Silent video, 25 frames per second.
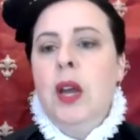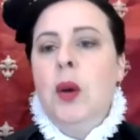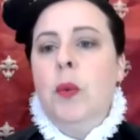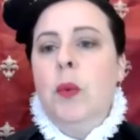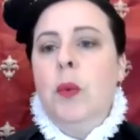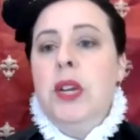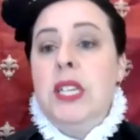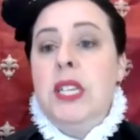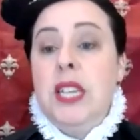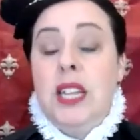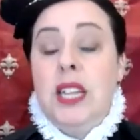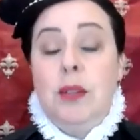
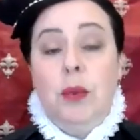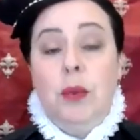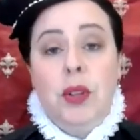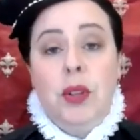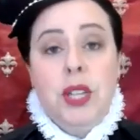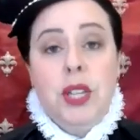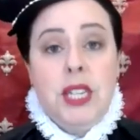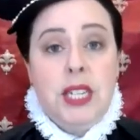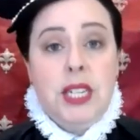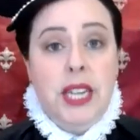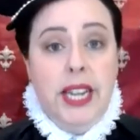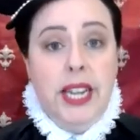We see them on
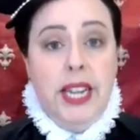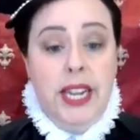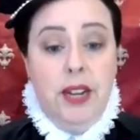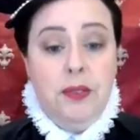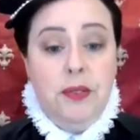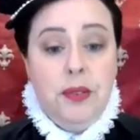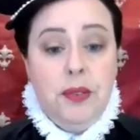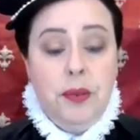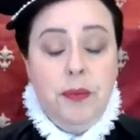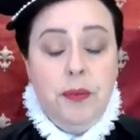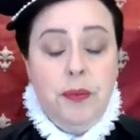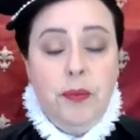the sleeve
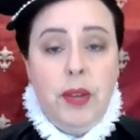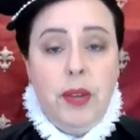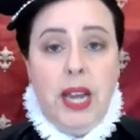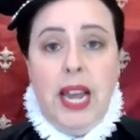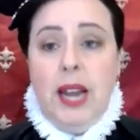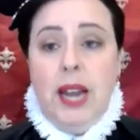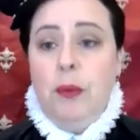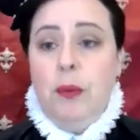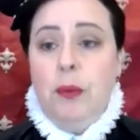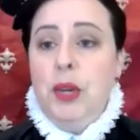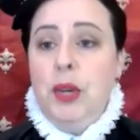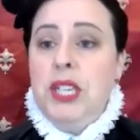
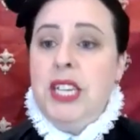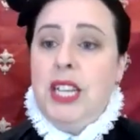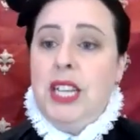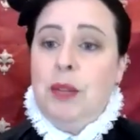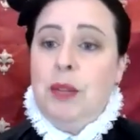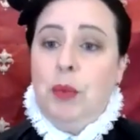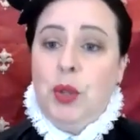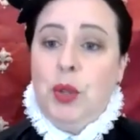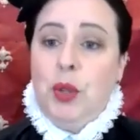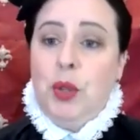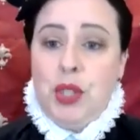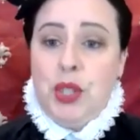and we see
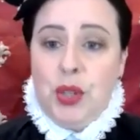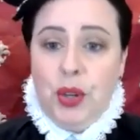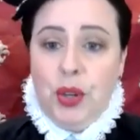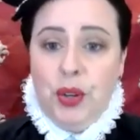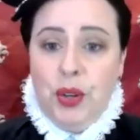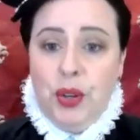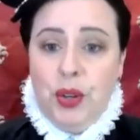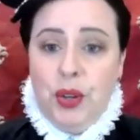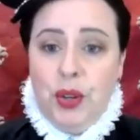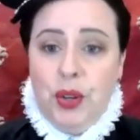them on the skirt.